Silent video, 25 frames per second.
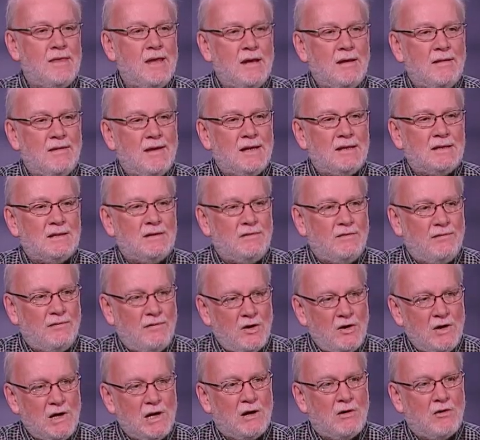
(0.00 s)
think that's a
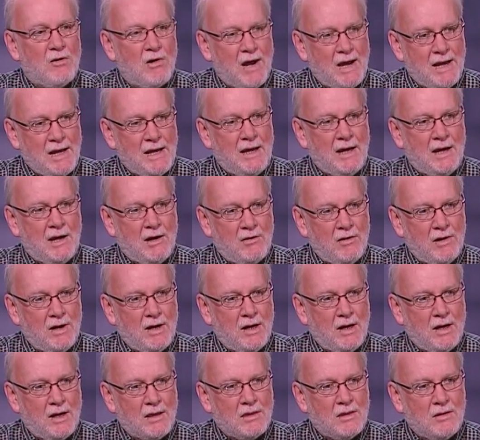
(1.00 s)
very gray
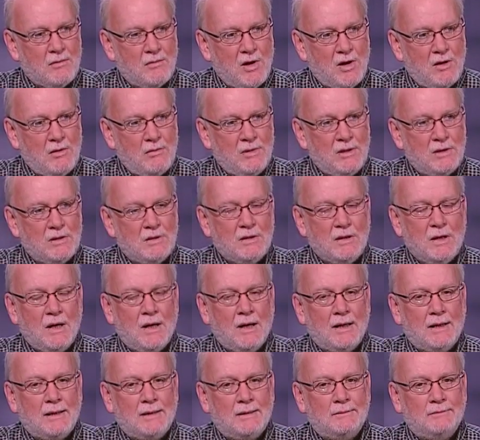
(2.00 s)
area at the moment.
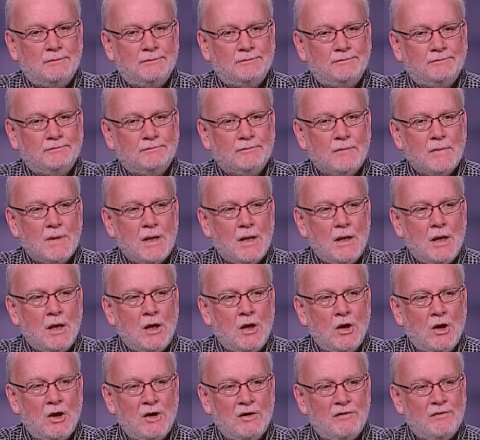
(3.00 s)
Um, a
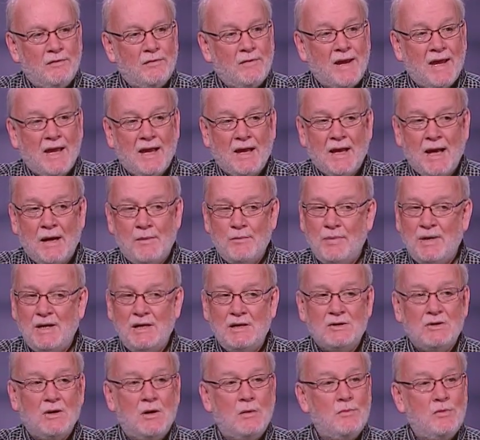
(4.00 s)
lot of
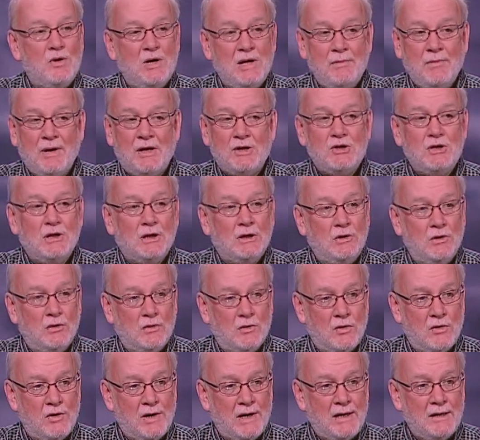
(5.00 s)
companies are pretty much
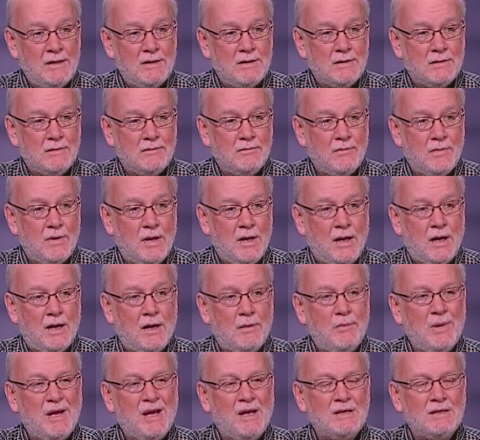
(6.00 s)
ignoring it uh,
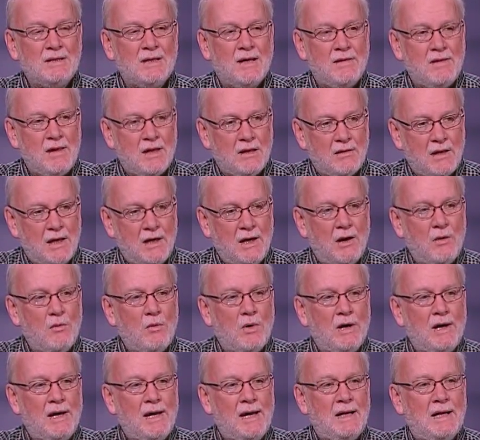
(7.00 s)
because I think they don't
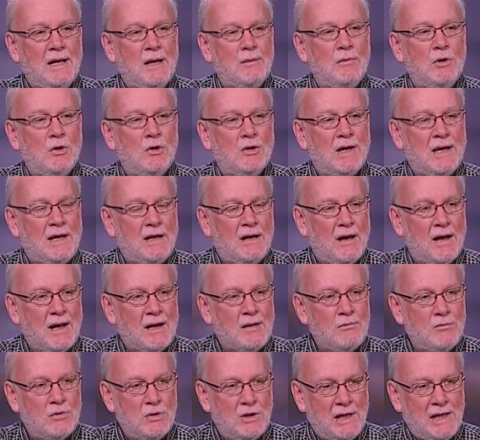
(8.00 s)
want to end up looking like
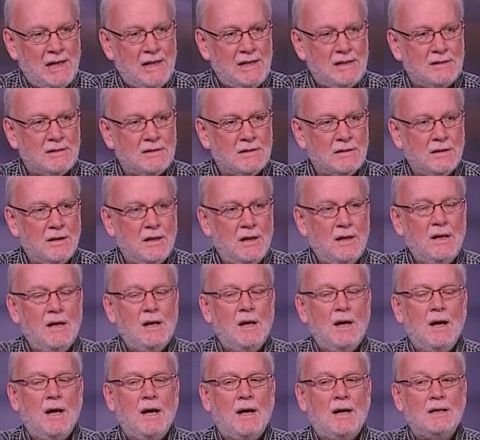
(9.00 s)
bullies.
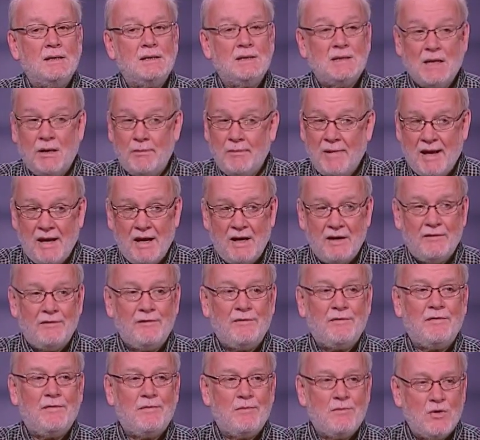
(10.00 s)
Mm-hmm. uh, some have
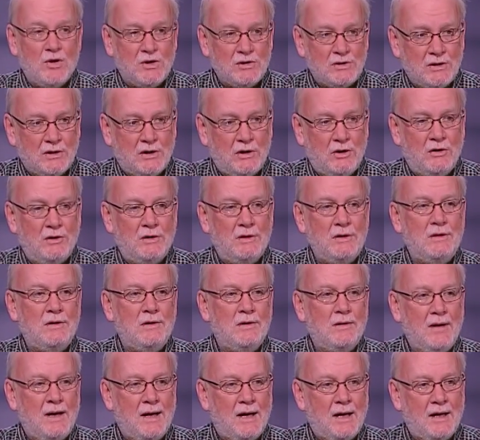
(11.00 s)
prosecuted.
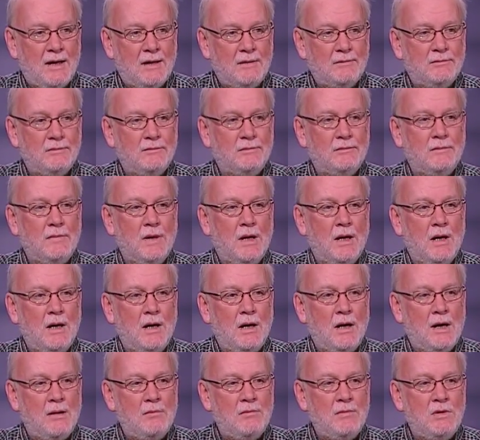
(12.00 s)
Um,
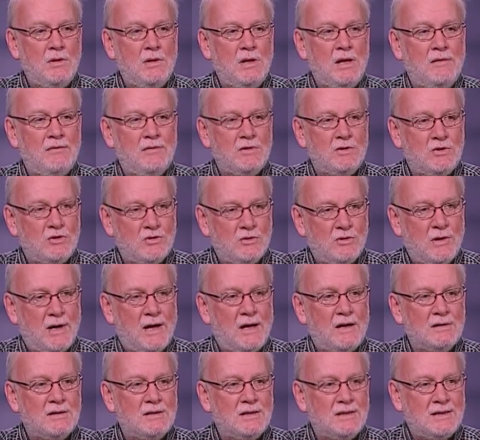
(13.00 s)
I'm never sure
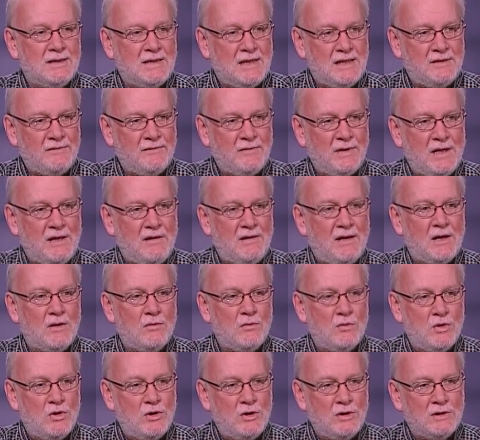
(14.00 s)
how successfully that
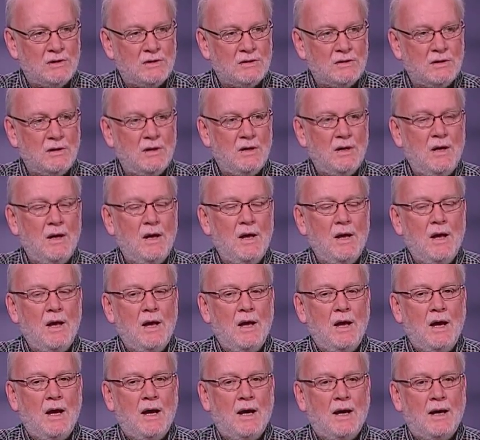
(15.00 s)
works.
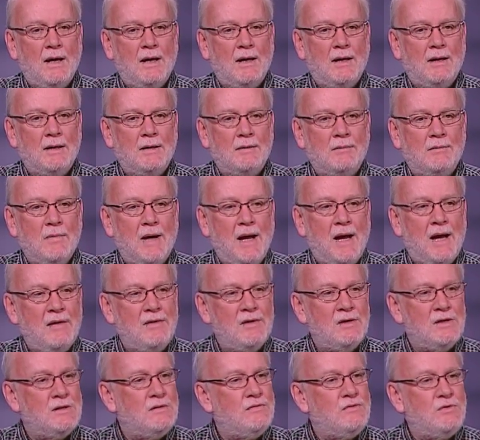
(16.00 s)
Um,
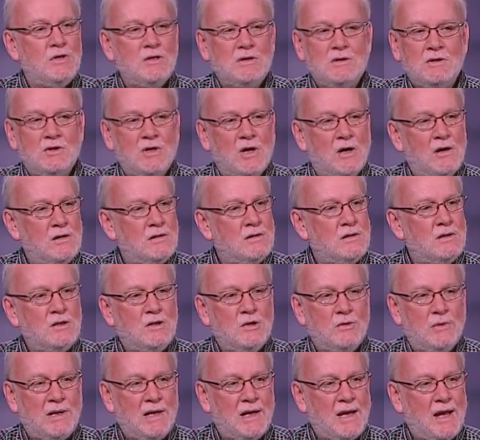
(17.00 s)
others have just chosen
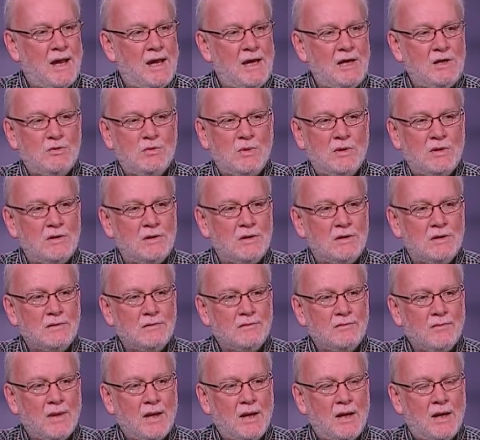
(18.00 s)
to engage with it.
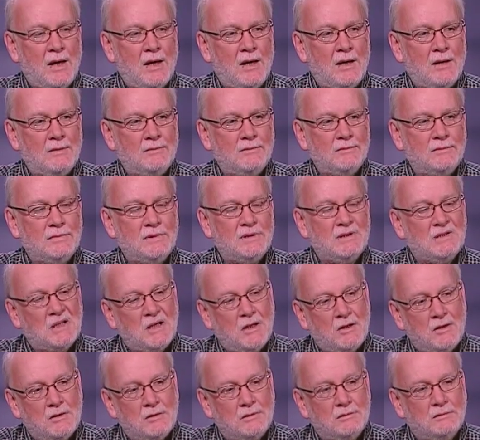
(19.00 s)
Um, so
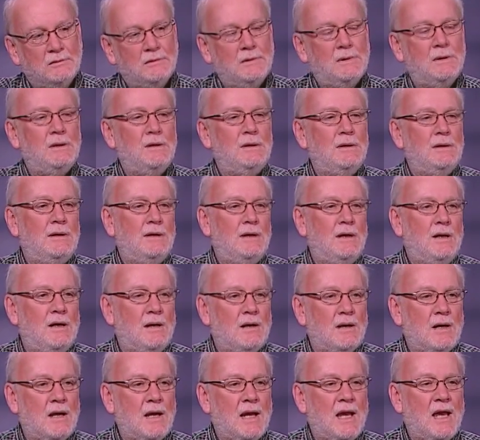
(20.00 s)
mm.
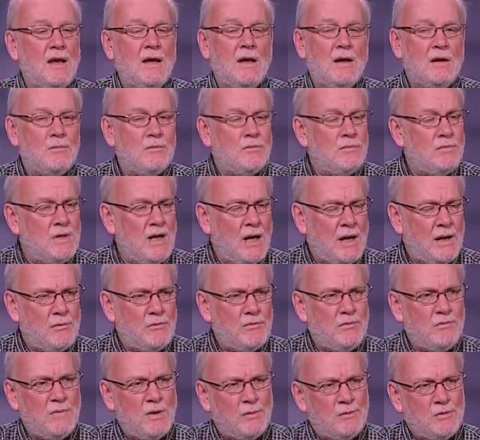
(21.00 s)
uh, I,
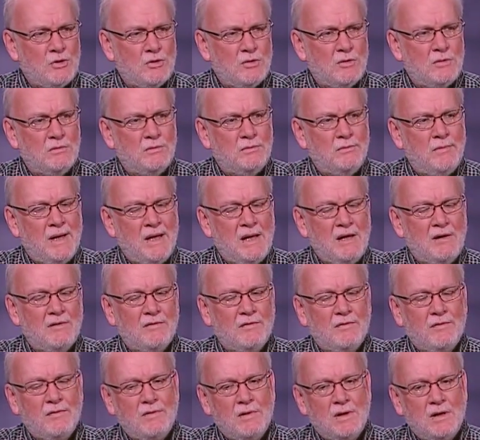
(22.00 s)
I'm sure many of
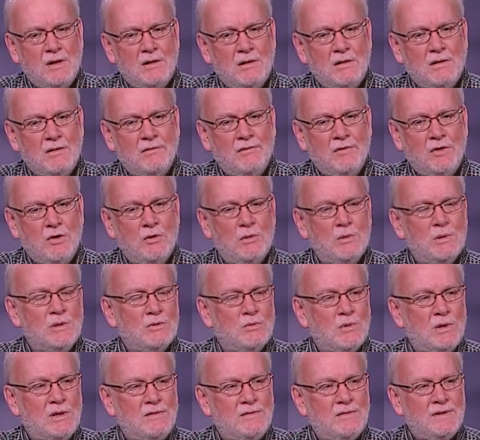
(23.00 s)
the, the viewers
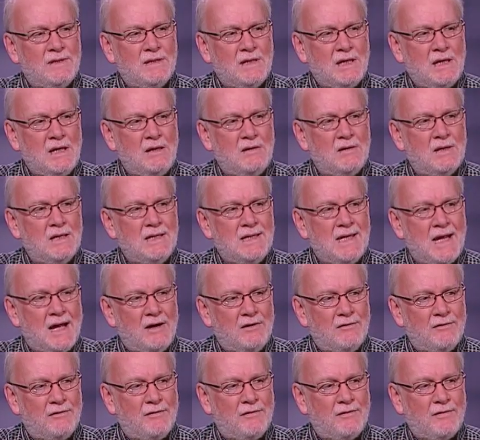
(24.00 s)
would have seen the
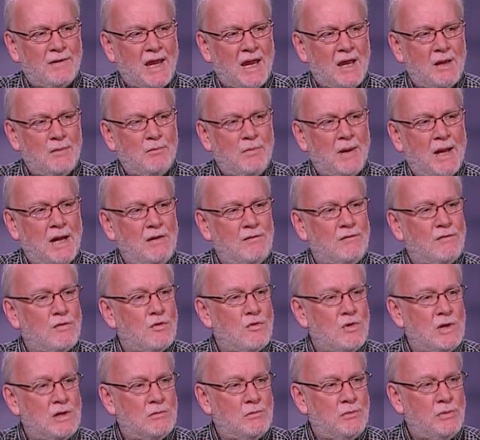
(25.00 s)
Dove campaign for
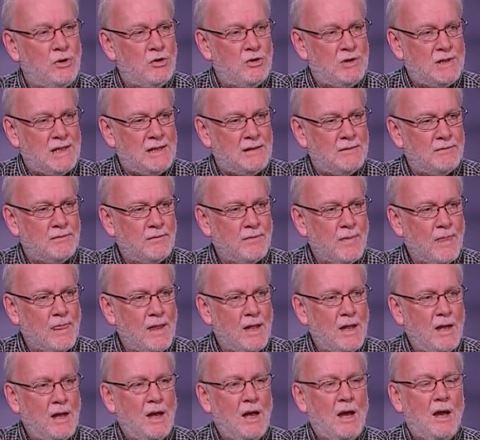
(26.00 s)
Real Beauty.
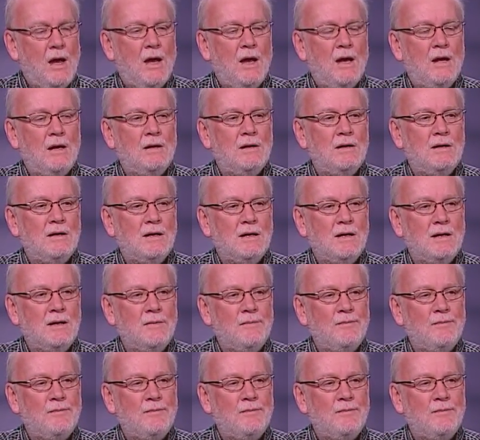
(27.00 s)
Yes. And um,